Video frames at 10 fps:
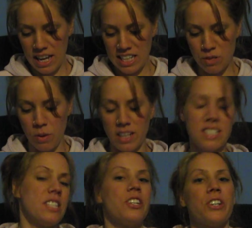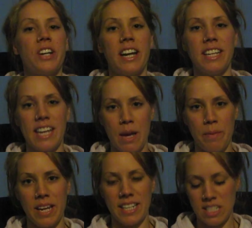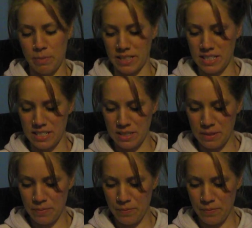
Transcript: as well as incur any campaign expenses,